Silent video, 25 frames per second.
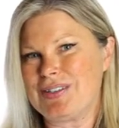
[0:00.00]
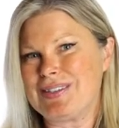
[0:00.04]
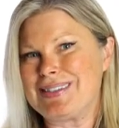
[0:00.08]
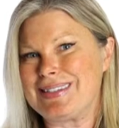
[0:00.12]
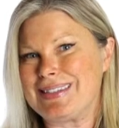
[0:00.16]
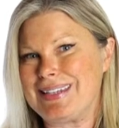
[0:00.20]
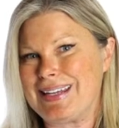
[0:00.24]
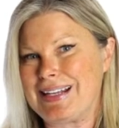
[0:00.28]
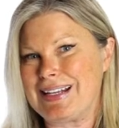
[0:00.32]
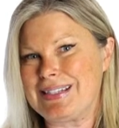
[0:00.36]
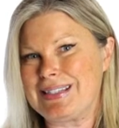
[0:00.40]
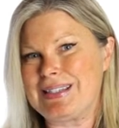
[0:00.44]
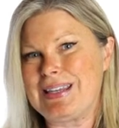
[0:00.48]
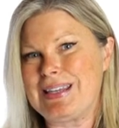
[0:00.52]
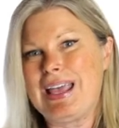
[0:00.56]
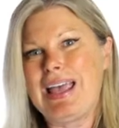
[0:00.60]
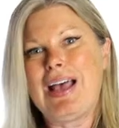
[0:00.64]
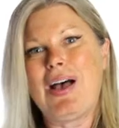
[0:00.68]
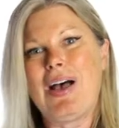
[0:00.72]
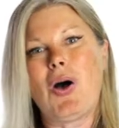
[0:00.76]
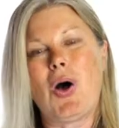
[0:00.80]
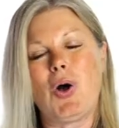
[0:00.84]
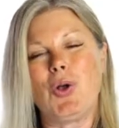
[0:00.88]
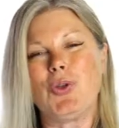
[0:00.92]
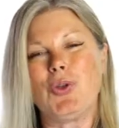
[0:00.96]
6
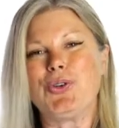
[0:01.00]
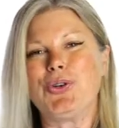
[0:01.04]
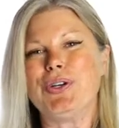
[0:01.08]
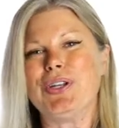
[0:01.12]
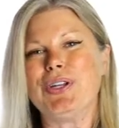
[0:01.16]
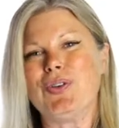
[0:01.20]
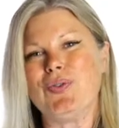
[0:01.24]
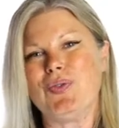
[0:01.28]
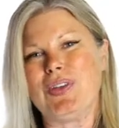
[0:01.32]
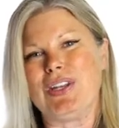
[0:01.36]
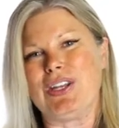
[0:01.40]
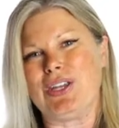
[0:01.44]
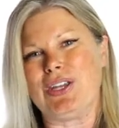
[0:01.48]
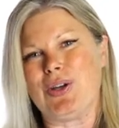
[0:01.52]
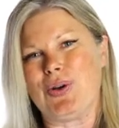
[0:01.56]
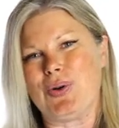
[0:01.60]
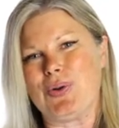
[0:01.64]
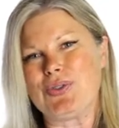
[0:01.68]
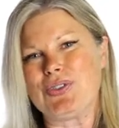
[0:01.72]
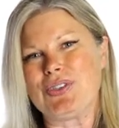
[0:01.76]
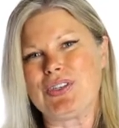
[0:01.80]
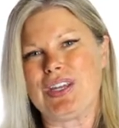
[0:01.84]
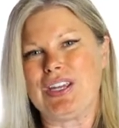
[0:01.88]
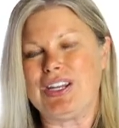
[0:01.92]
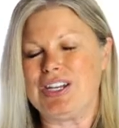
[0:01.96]
alternate
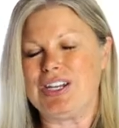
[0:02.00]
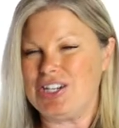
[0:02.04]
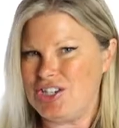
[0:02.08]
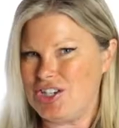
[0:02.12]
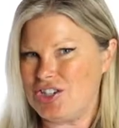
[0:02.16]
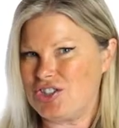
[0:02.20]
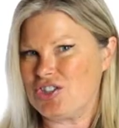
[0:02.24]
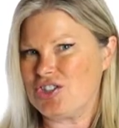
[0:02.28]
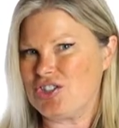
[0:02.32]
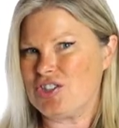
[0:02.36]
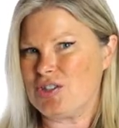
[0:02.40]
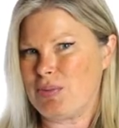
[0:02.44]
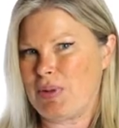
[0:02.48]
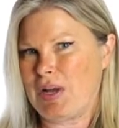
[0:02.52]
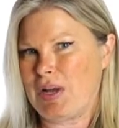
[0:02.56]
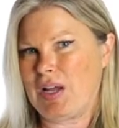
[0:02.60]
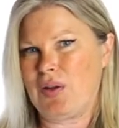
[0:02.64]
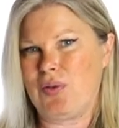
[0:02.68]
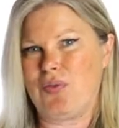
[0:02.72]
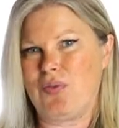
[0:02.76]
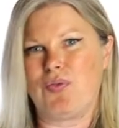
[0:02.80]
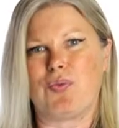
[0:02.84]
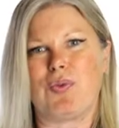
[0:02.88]
videos in addition to my